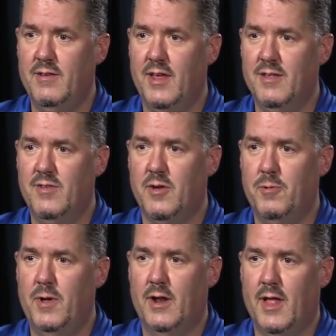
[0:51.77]
and so
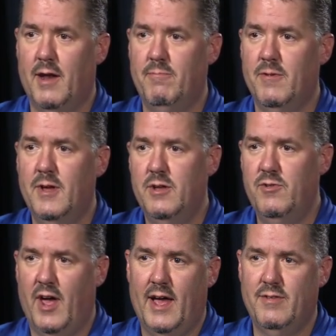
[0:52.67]
we had a lot of
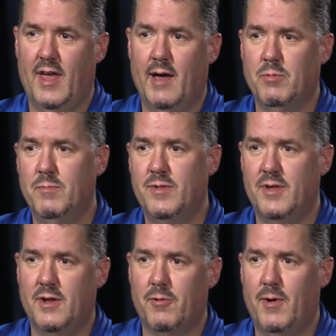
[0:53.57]
jazz albums
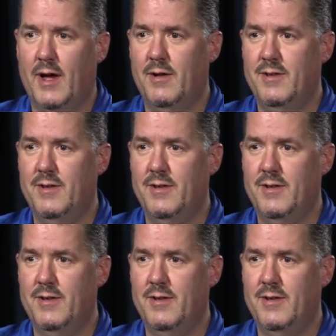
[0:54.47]
sitting around,